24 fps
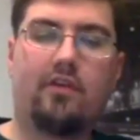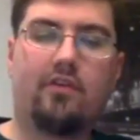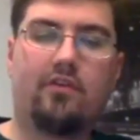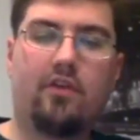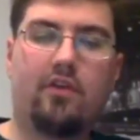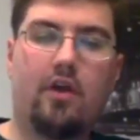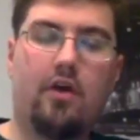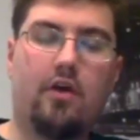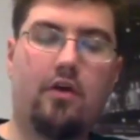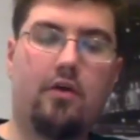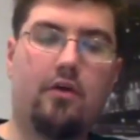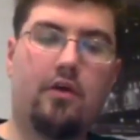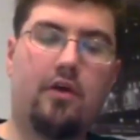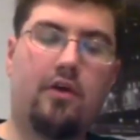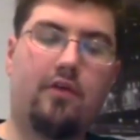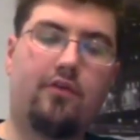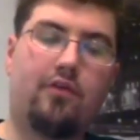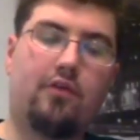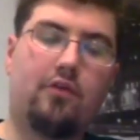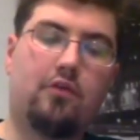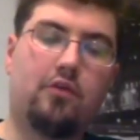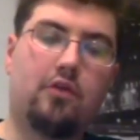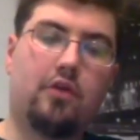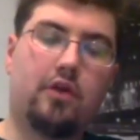So if
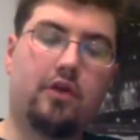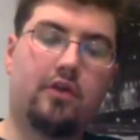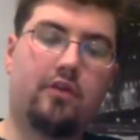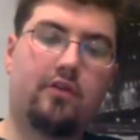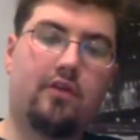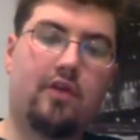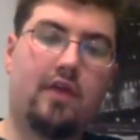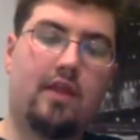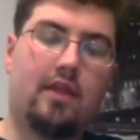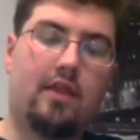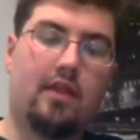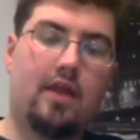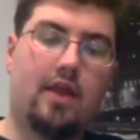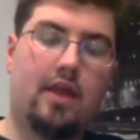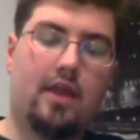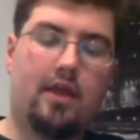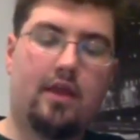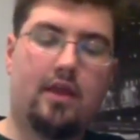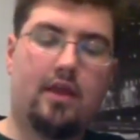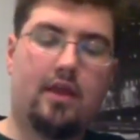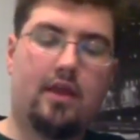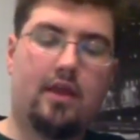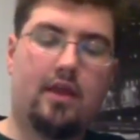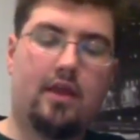you looked at
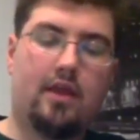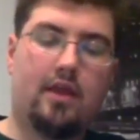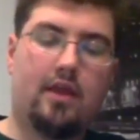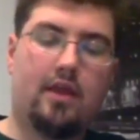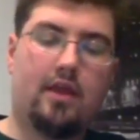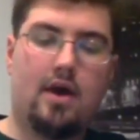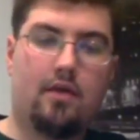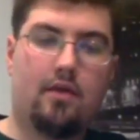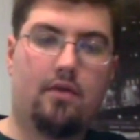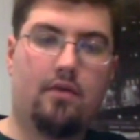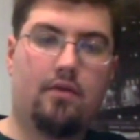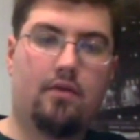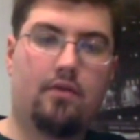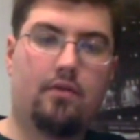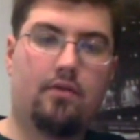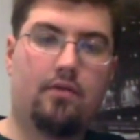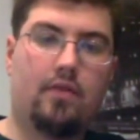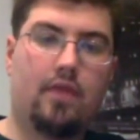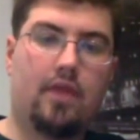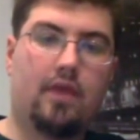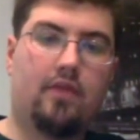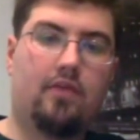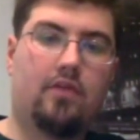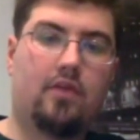like
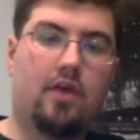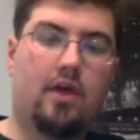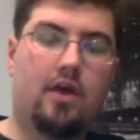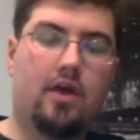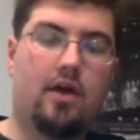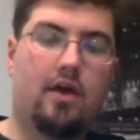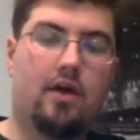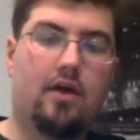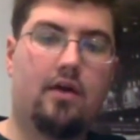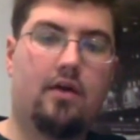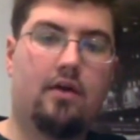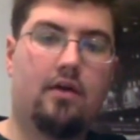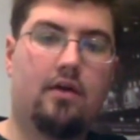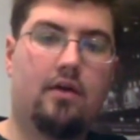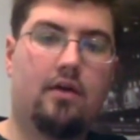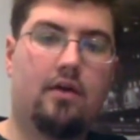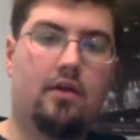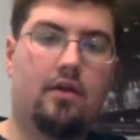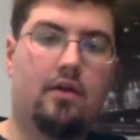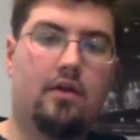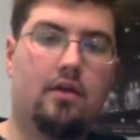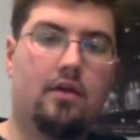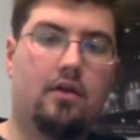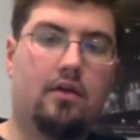the
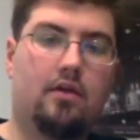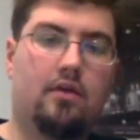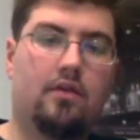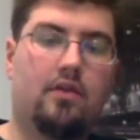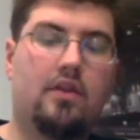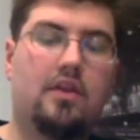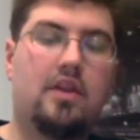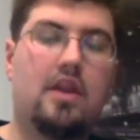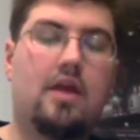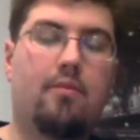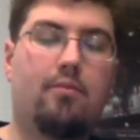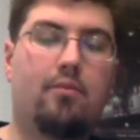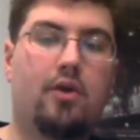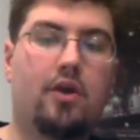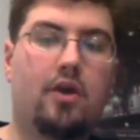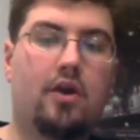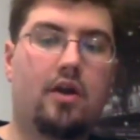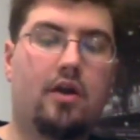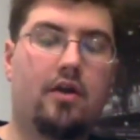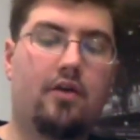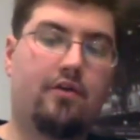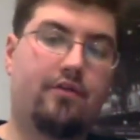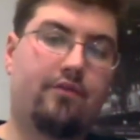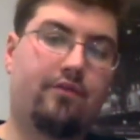number
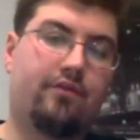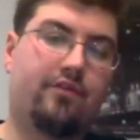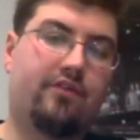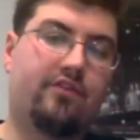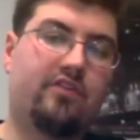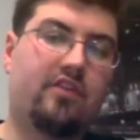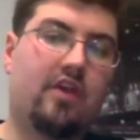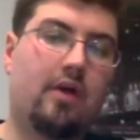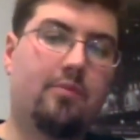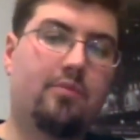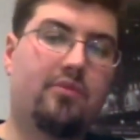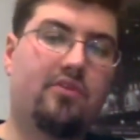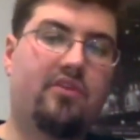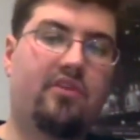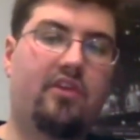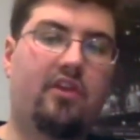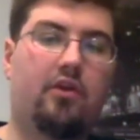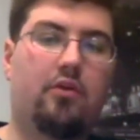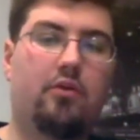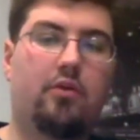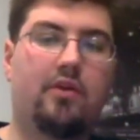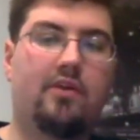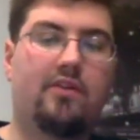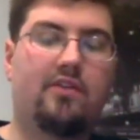of
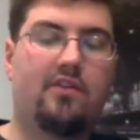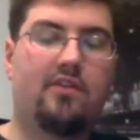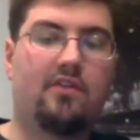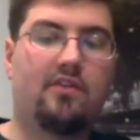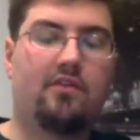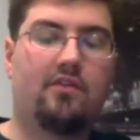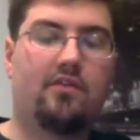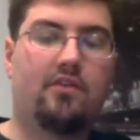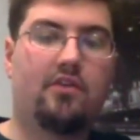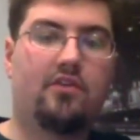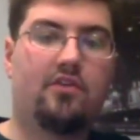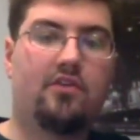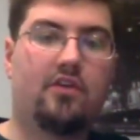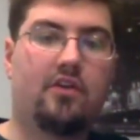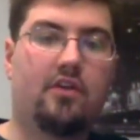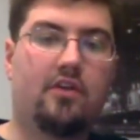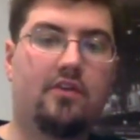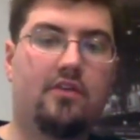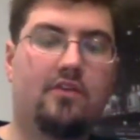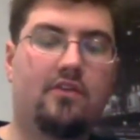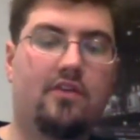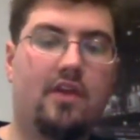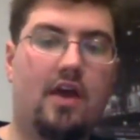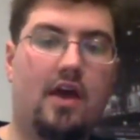subsequences of a
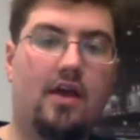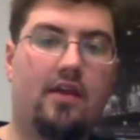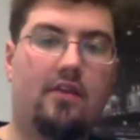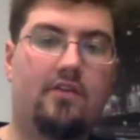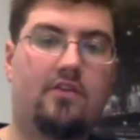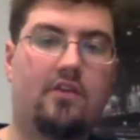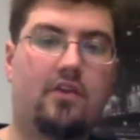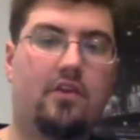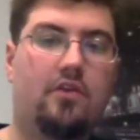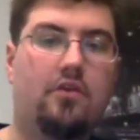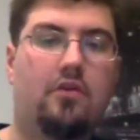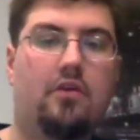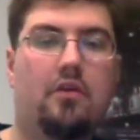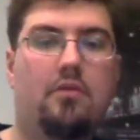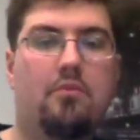certain size that you